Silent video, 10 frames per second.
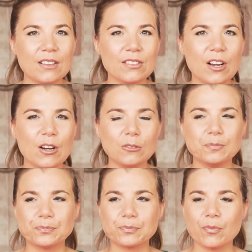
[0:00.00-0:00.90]

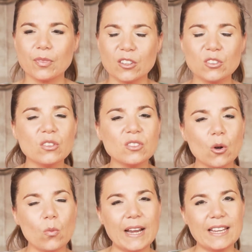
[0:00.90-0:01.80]
So there's
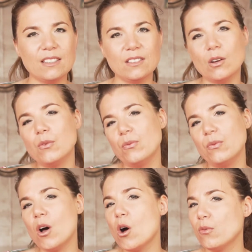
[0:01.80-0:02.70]
also waste
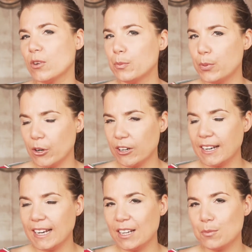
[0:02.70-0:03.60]
of
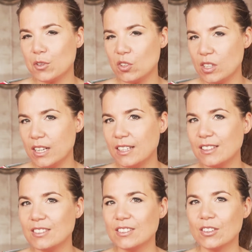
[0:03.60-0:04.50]
overburdening
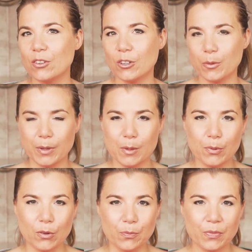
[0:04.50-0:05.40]
machines or
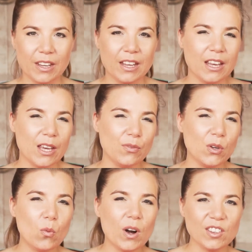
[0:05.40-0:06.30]
people. If
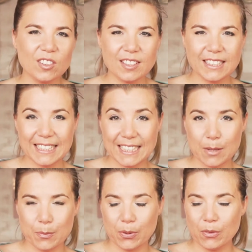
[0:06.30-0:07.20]
you watch the
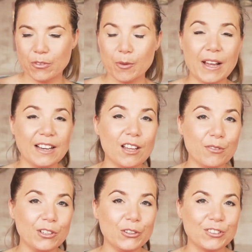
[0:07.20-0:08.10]
clip from
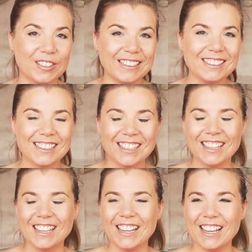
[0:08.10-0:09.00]
Love Lucy,
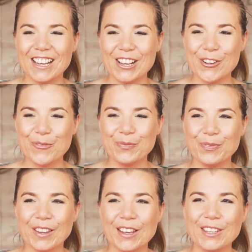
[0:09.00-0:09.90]

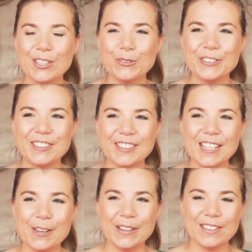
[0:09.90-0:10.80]
you will
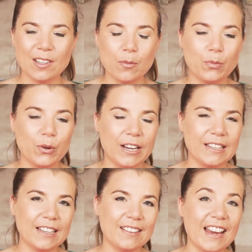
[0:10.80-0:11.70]
see them at some
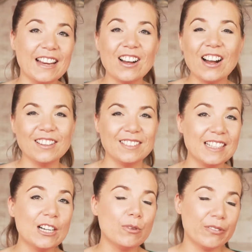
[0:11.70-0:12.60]
point that they can't
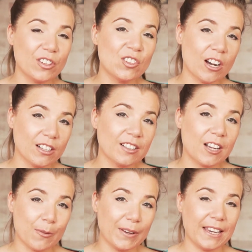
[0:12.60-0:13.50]
deal with the chocolate
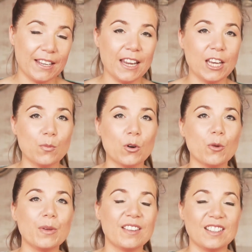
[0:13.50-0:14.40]
coming in
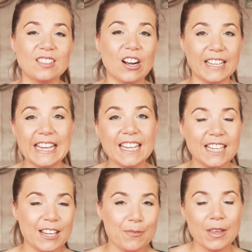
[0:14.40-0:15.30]
anymore, but they start
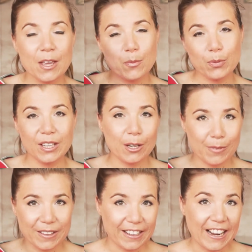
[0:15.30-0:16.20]
eating them, putting
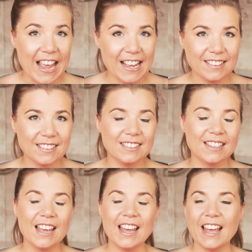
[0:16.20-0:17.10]
them in their heads,
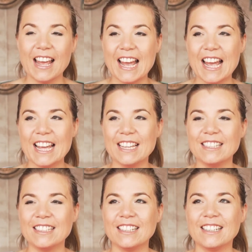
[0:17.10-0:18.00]

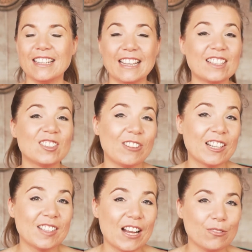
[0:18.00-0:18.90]
and get
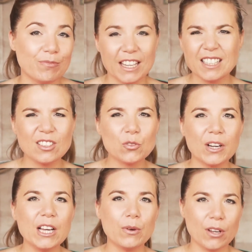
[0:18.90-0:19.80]
stressed out. And this is
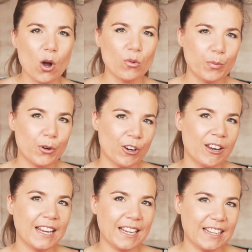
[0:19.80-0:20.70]
really what
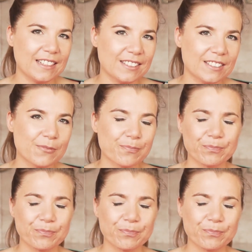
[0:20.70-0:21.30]
overburdening is.